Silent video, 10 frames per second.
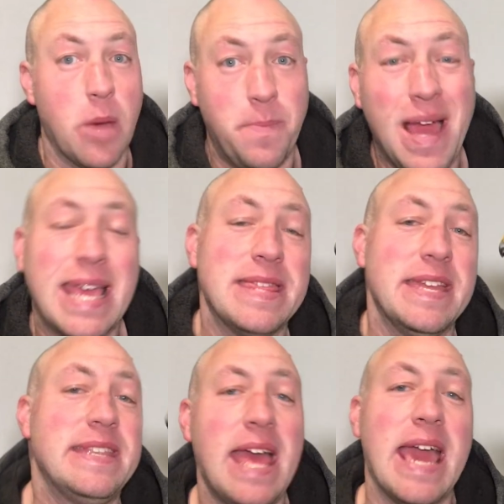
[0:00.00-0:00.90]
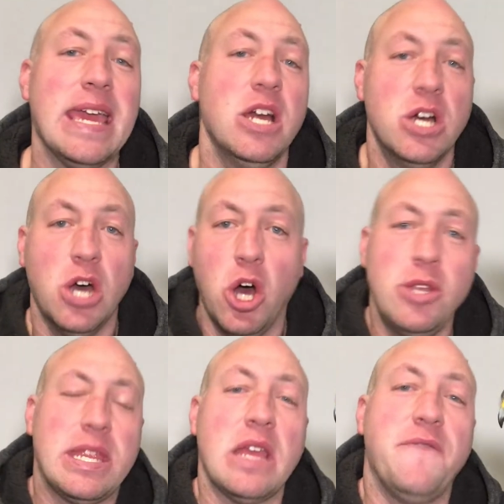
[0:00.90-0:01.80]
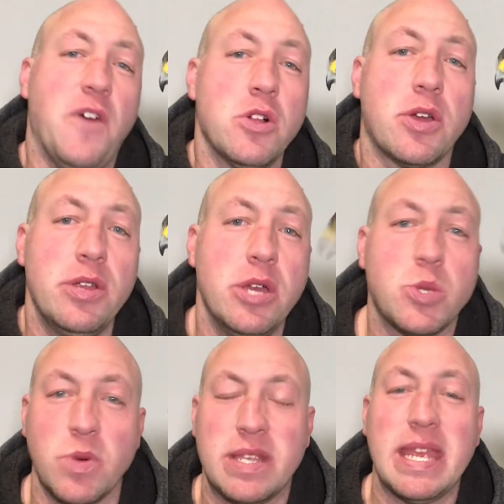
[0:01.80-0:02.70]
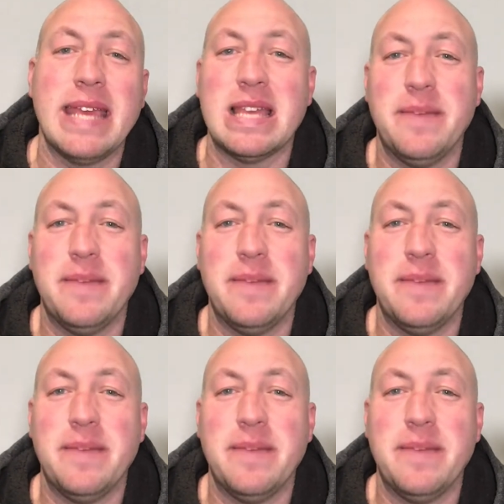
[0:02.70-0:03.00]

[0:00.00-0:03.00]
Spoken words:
back in the day, hunting falconers would take their